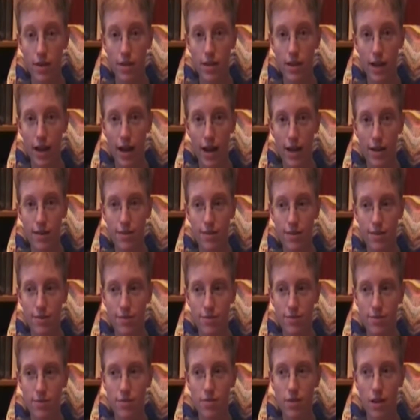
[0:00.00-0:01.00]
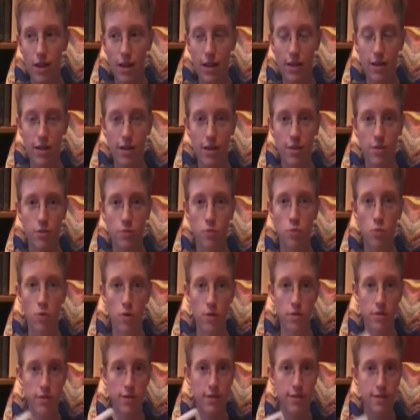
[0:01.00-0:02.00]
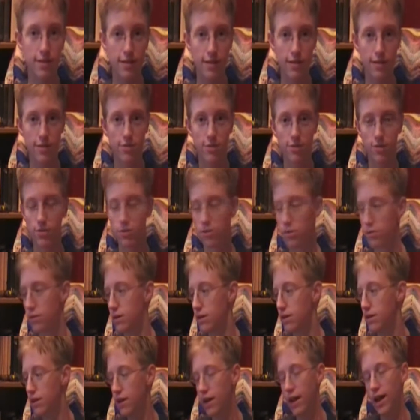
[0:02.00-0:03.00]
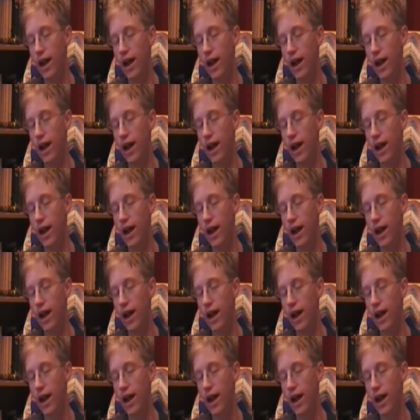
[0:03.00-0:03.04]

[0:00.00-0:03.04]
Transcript: Yeah, it is worth it to listen to it.